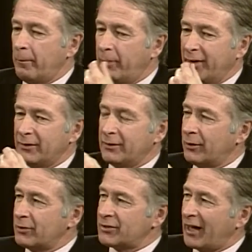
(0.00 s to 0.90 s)
But
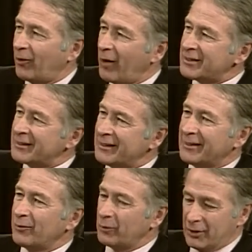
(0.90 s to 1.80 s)
there is that
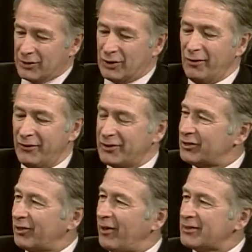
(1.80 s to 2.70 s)
question that surfaced,
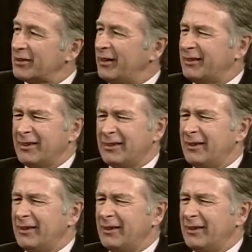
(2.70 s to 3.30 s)
your question, like,